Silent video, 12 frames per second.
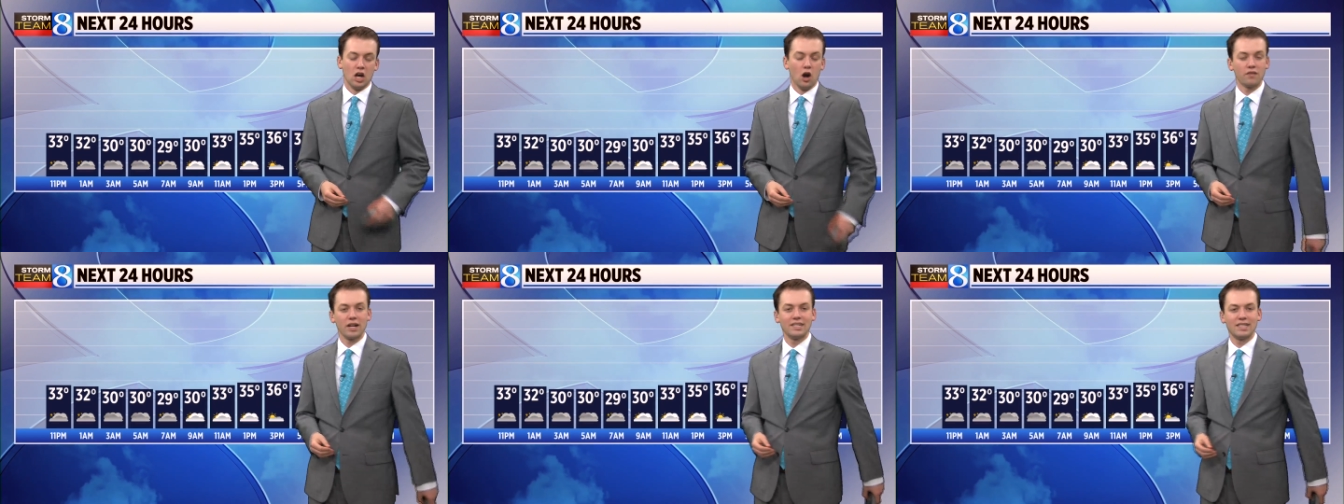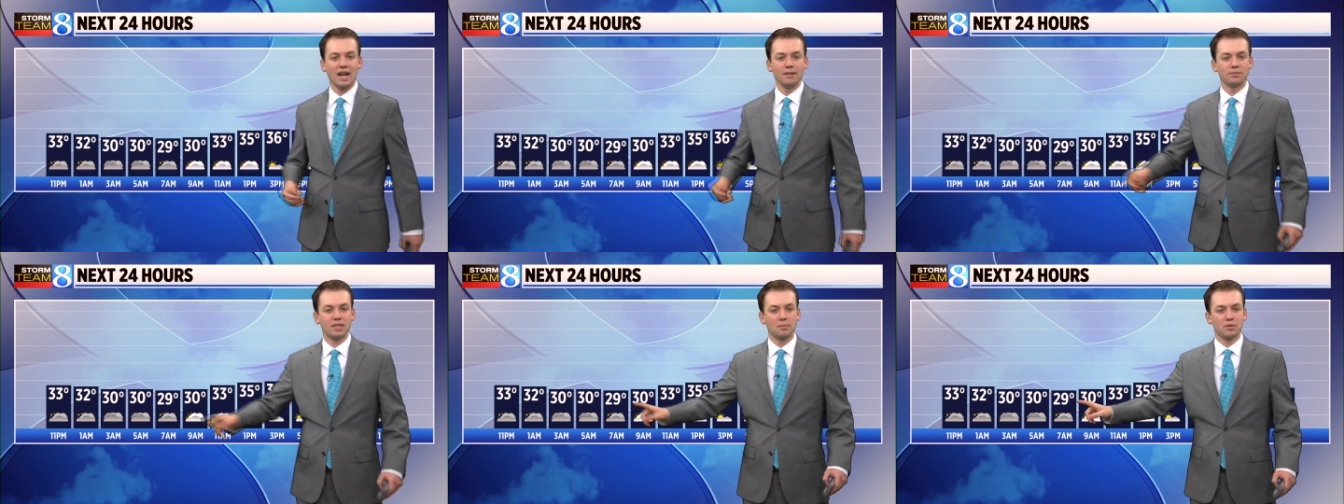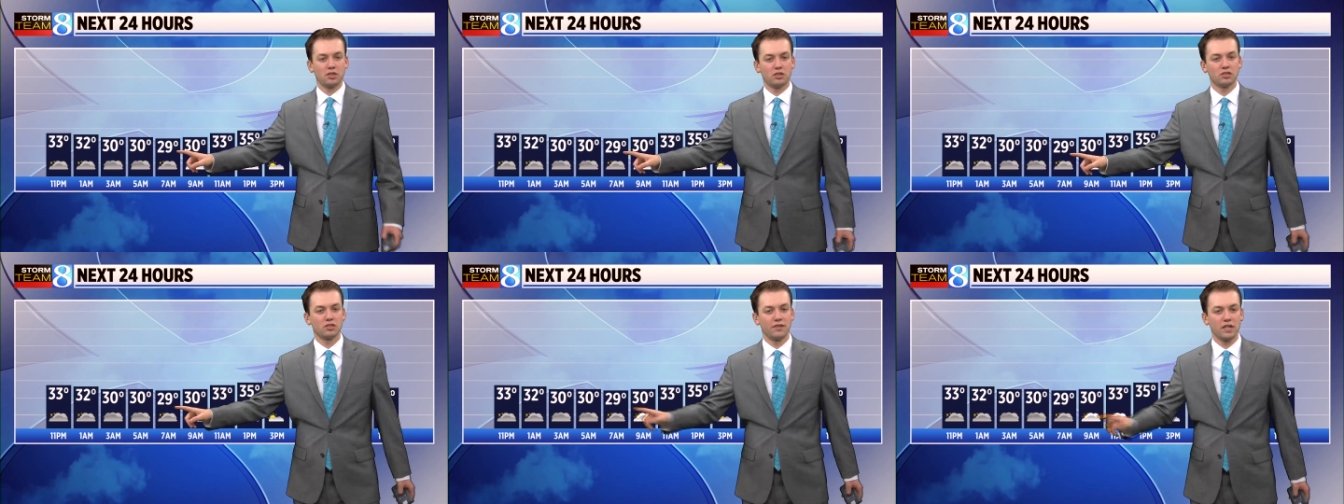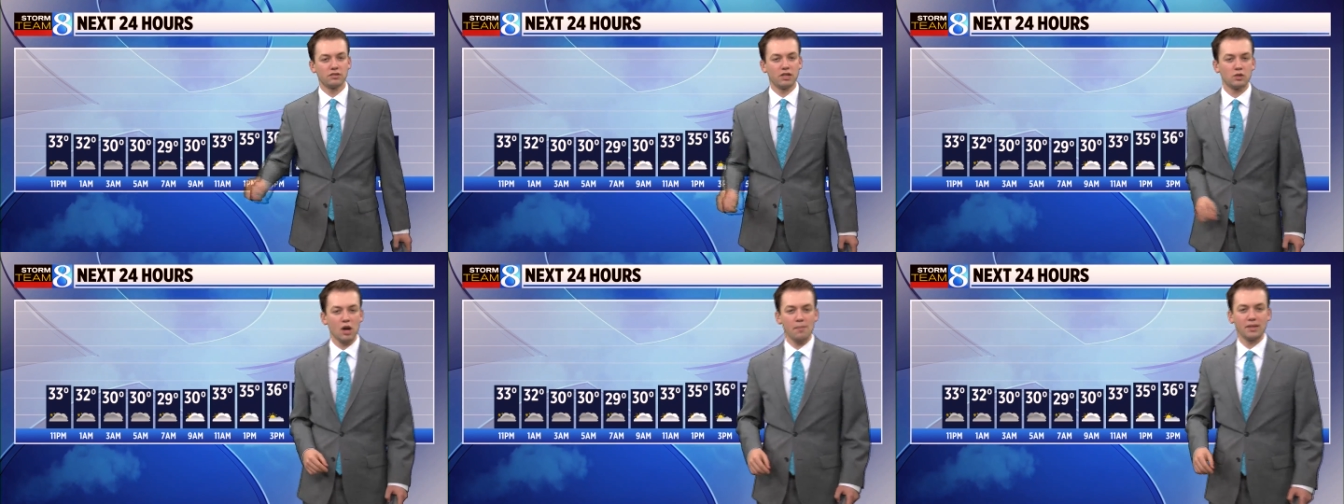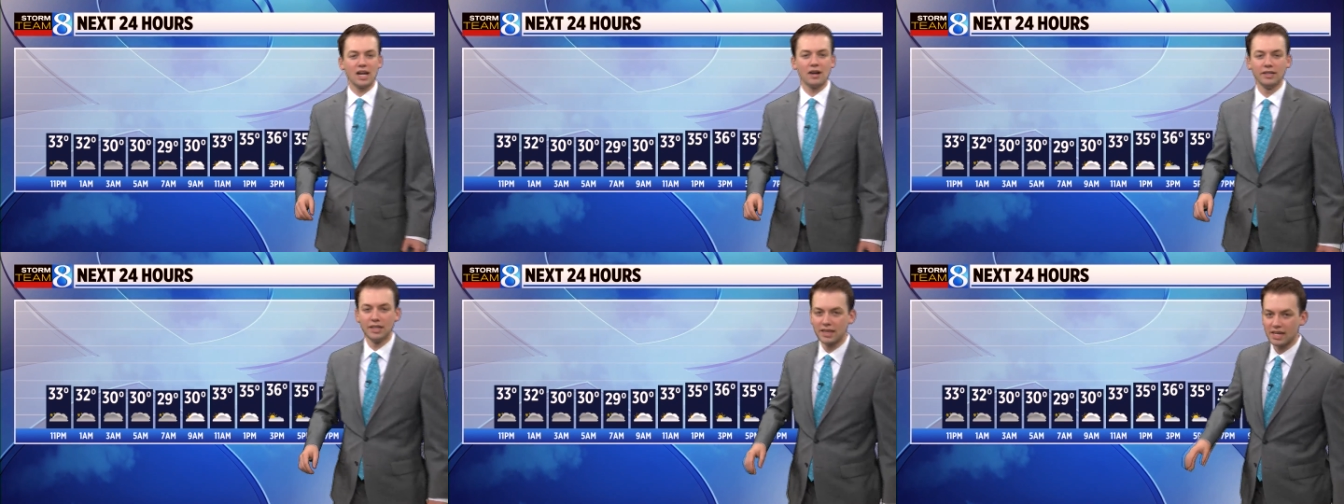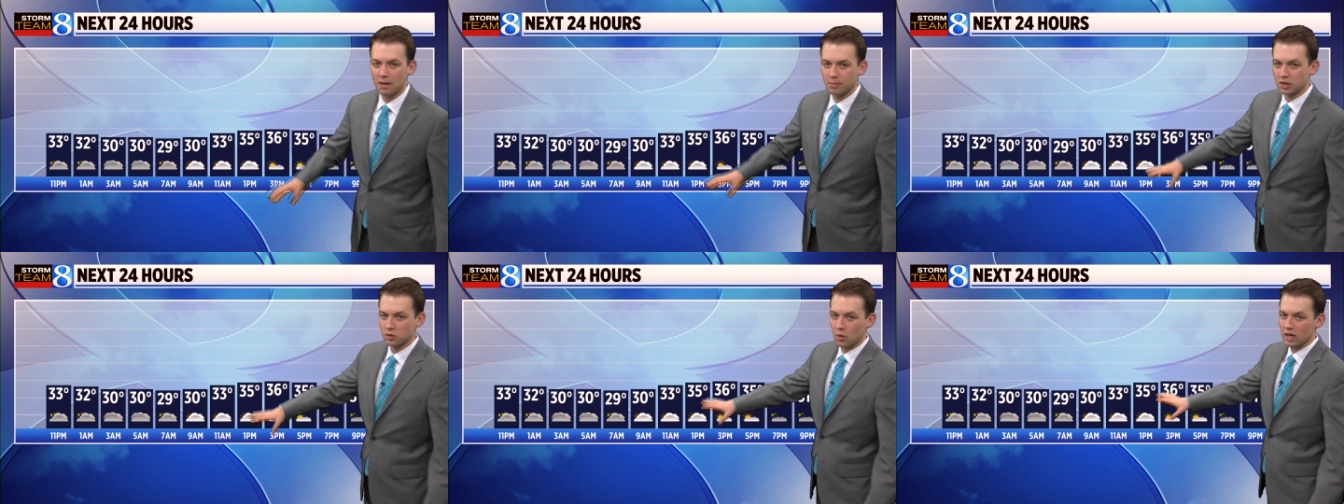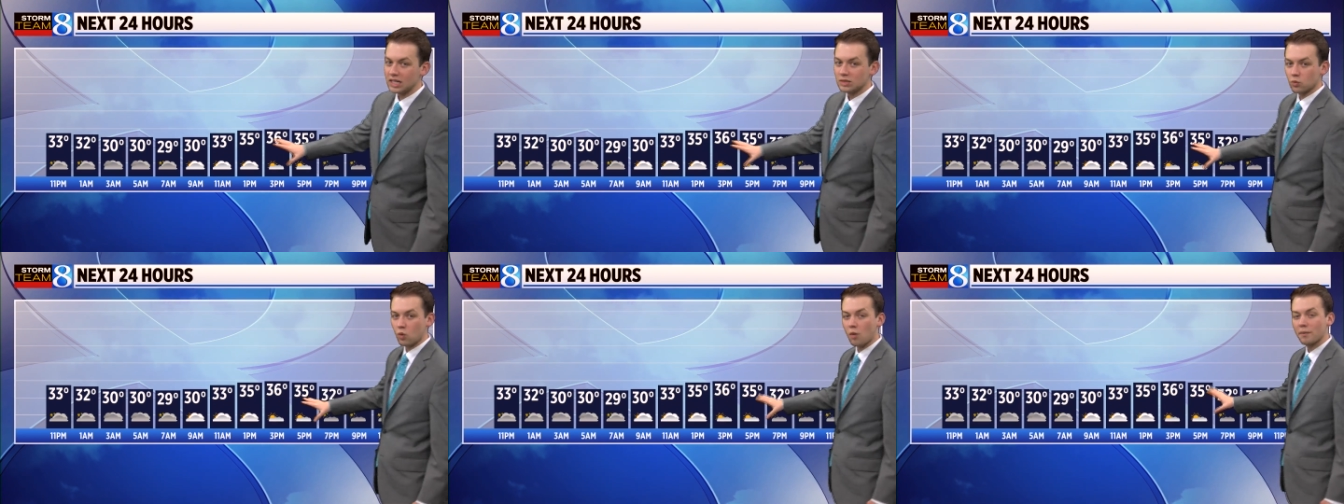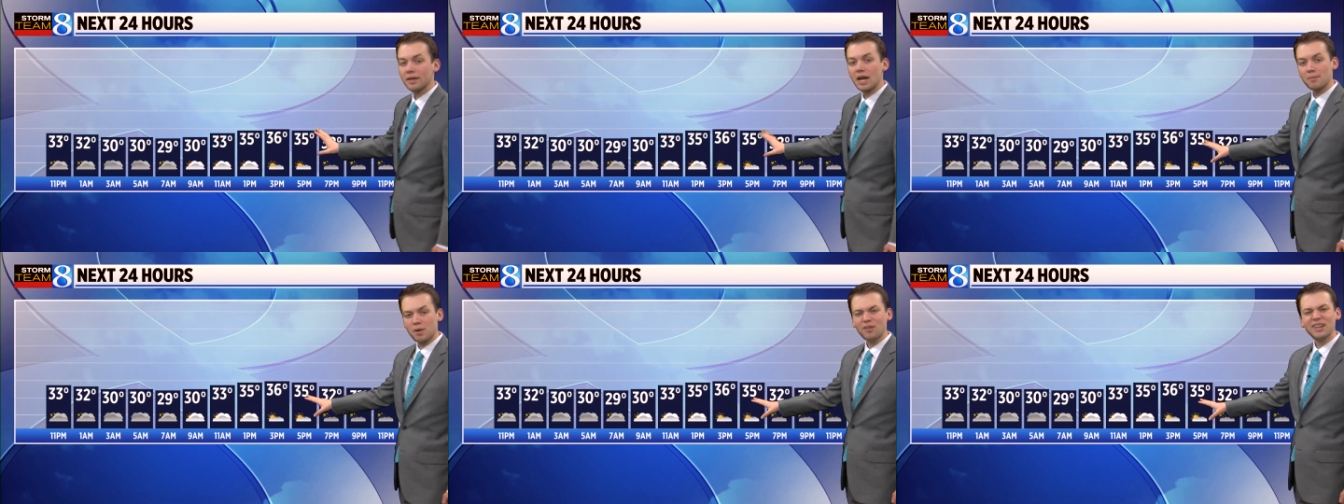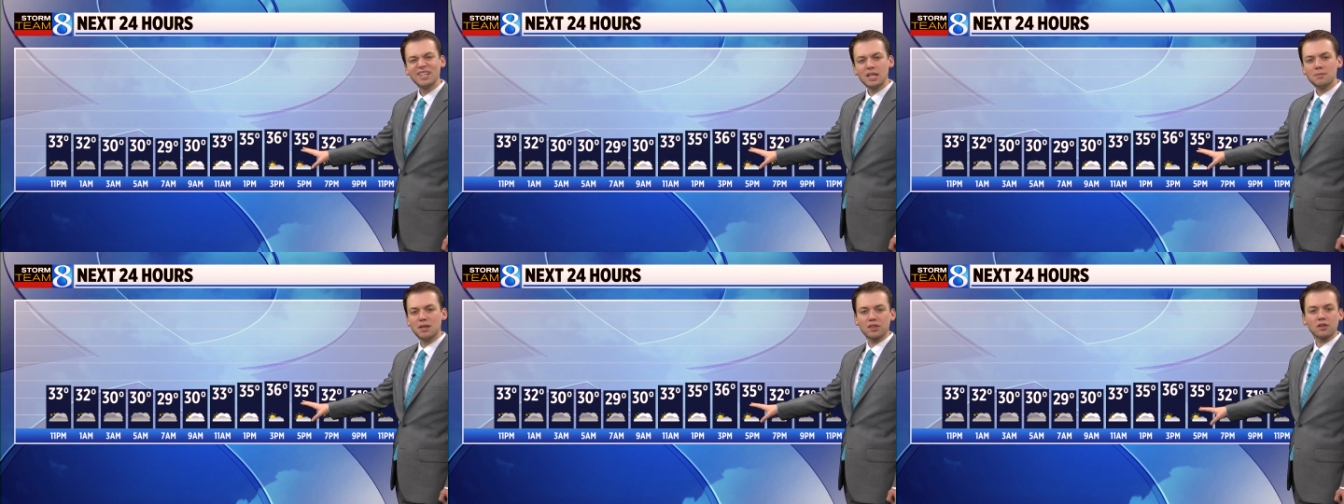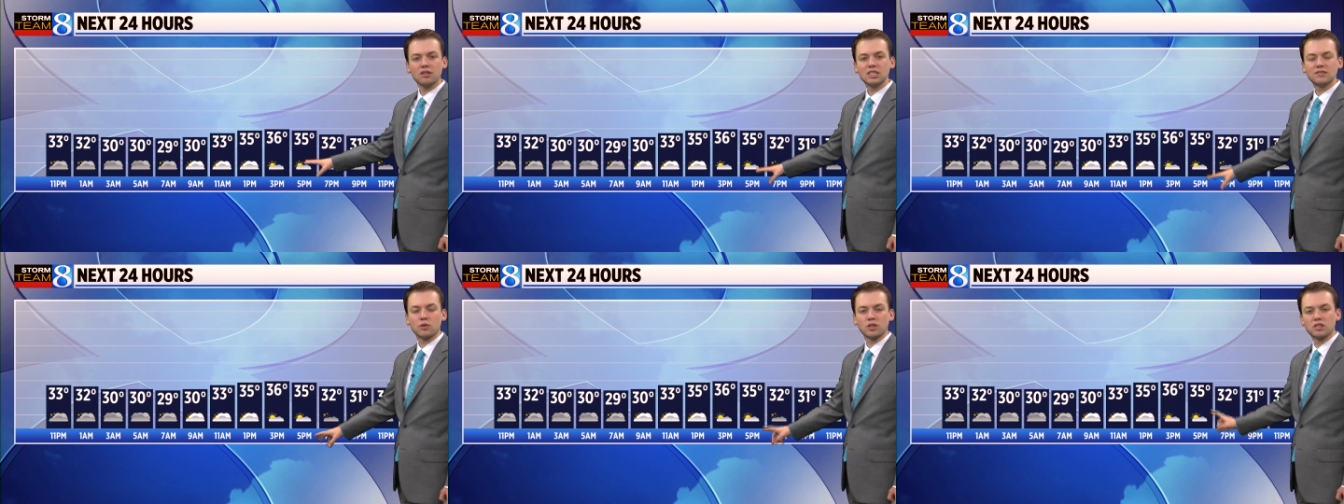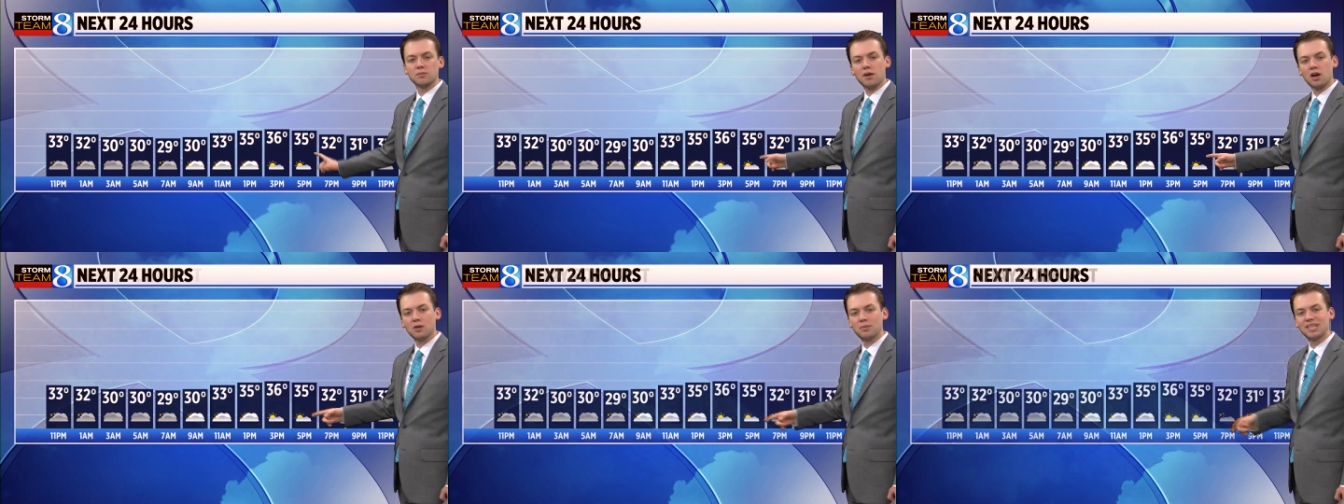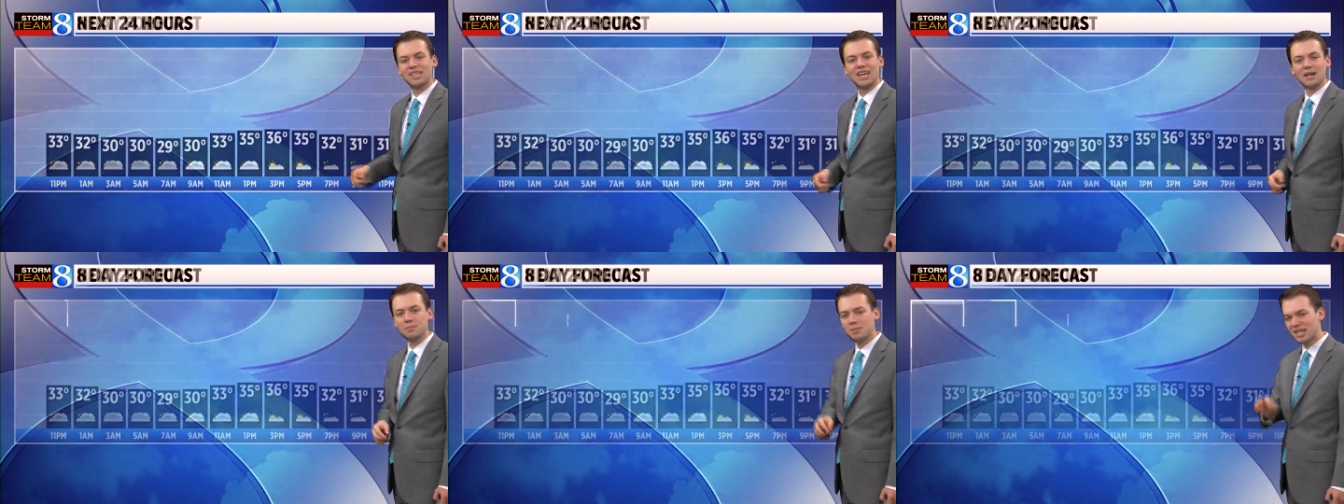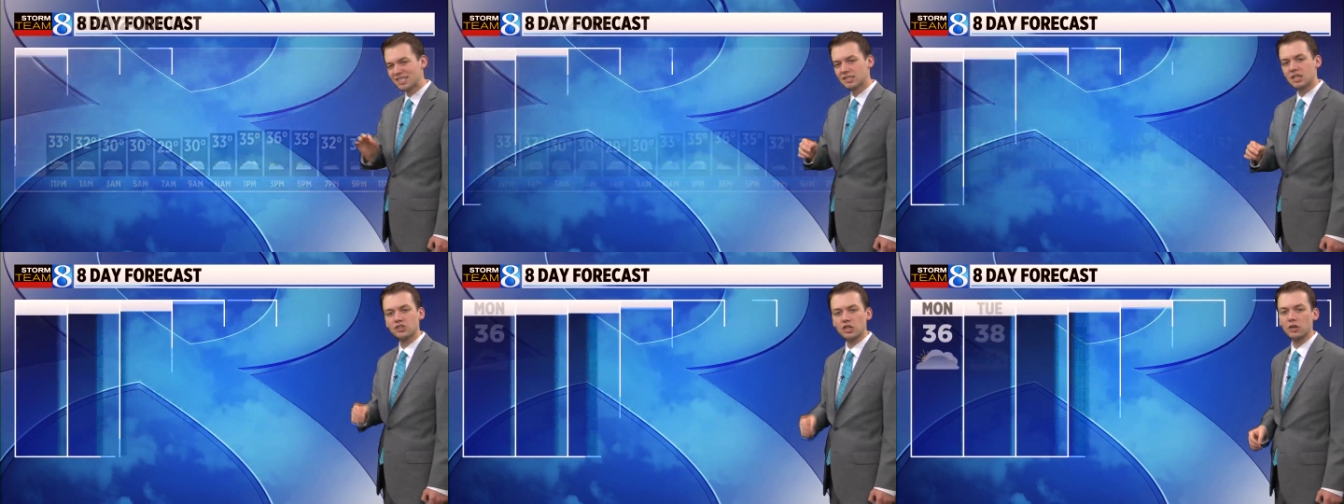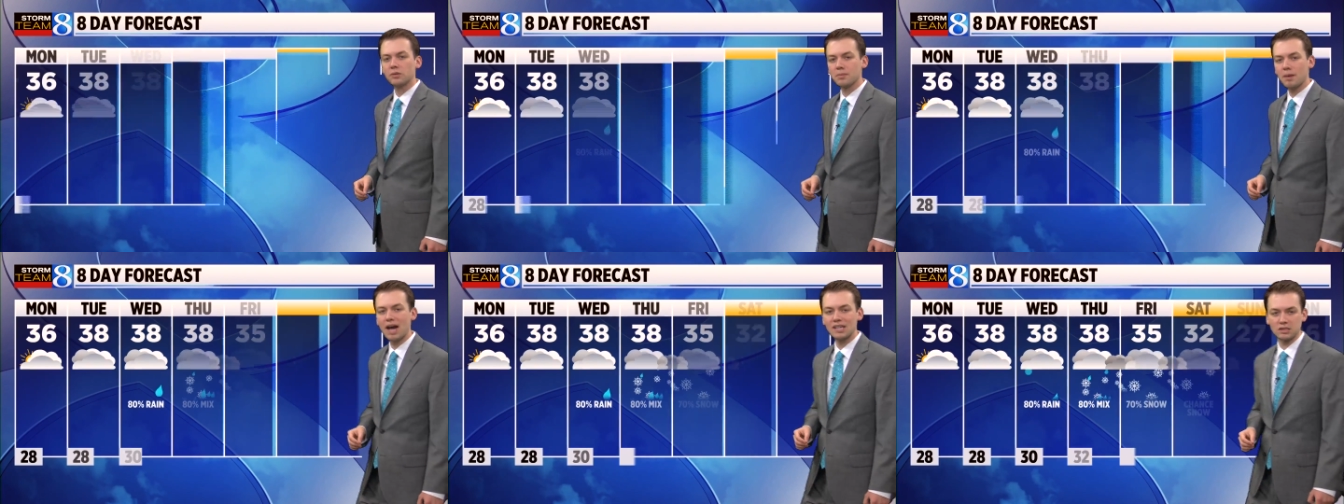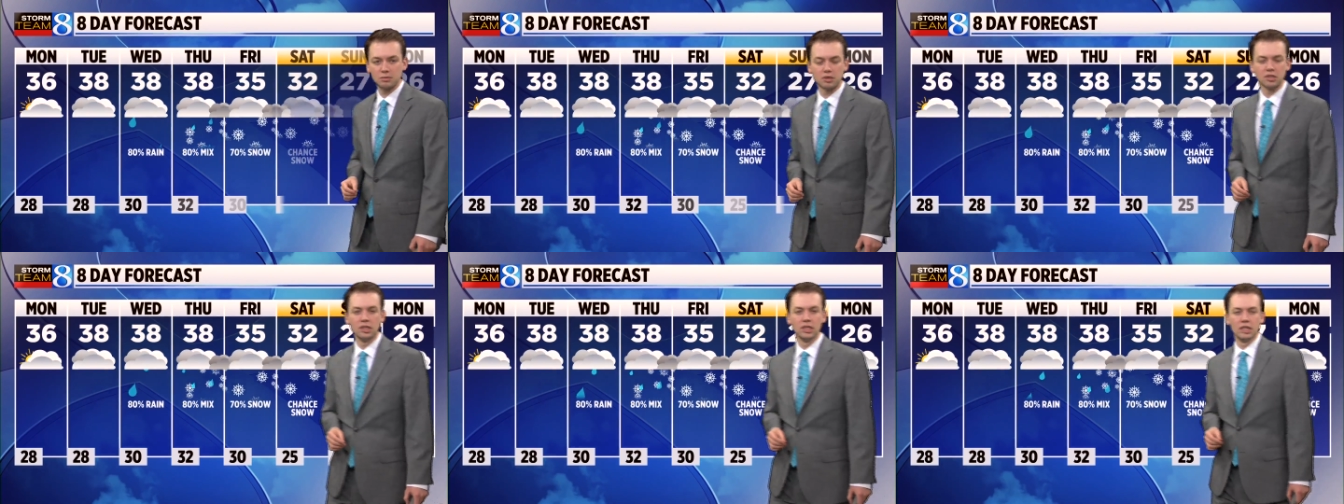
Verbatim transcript: Overnight tonight, temperatures eventually dropping down into the upper 20s, warming up only into the mid-30s for tomorrow. But again, a bit of sunshine will be possible.